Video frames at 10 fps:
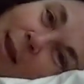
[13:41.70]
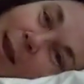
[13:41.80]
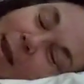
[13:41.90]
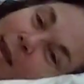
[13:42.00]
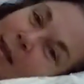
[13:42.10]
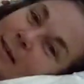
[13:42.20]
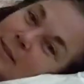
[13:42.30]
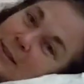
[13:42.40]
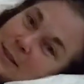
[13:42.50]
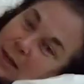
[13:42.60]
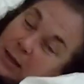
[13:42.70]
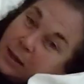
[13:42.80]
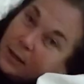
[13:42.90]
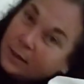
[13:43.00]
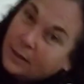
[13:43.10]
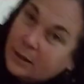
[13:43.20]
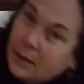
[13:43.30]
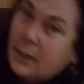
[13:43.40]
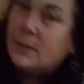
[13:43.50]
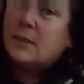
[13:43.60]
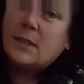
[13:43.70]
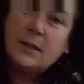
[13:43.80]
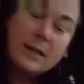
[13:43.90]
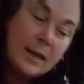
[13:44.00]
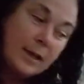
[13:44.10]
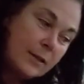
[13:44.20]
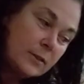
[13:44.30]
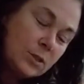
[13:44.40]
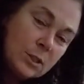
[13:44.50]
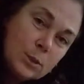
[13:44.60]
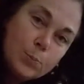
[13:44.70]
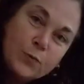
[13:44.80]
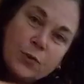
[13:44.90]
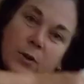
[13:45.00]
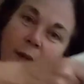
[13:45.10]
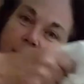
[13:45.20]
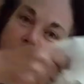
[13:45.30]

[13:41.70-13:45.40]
And yeah, so now just before I